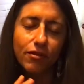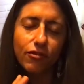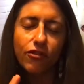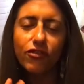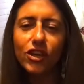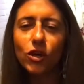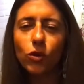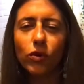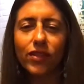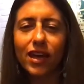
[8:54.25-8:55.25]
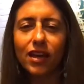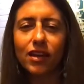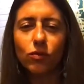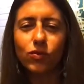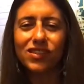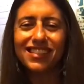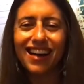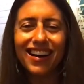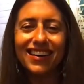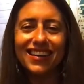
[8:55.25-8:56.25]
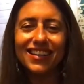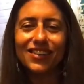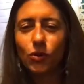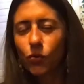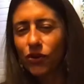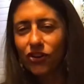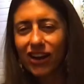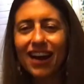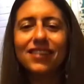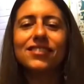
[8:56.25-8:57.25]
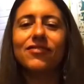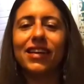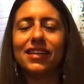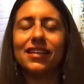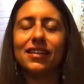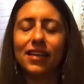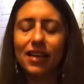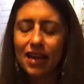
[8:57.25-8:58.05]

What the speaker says: feel where they reside or where they're activated,